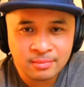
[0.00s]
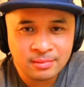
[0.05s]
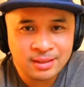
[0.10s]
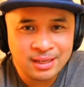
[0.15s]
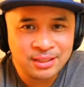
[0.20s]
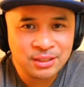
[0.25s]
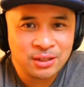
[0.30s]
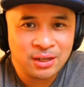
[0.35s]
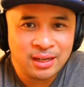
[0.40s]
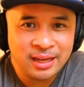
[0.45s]

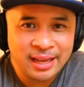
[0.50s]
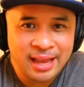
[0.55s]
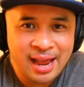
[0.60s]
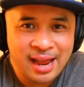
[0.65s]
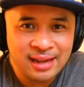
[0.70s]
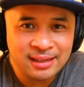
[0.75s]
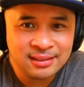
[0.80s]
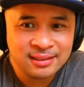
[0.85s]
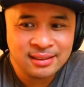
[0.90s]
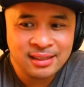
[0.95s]
That's all I
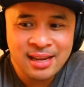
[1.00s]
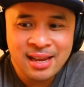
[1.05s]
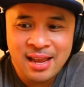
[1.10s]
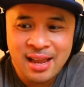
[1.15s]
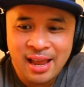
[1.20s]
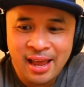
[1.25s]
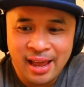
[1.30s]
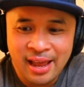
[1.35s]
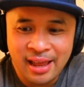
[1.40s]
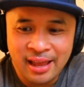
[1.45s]
ask.
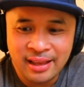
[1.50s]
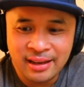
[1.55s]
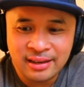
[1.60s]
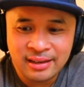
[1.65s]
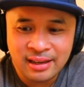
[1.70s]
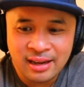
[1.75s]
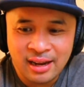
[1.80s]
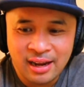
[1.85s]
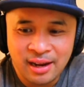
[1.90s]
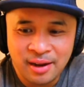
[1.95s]

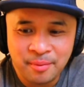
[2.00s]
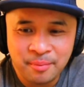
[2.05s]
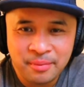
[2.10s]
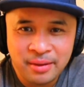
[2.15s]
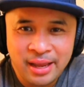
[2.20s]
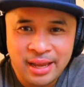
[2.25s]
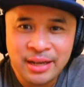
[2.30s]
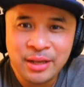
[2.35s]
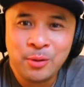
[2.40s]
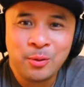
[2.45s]
And
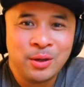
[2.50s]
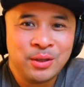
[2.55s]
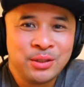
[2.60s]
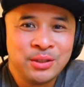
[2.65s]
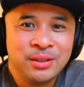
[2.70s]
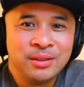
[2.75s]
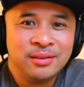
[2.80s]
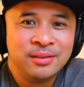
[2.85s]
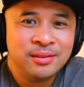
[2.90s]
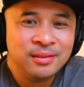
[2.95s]
any
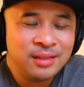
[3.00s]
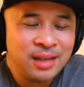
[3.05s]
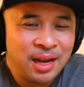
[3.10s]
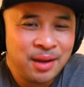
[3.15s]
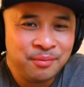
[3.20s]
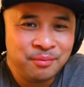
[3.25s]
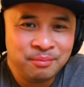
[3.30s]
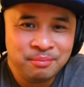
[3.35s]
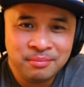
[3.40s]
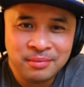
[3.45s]
questions,
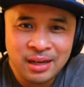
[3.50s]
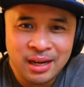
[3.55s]
I'm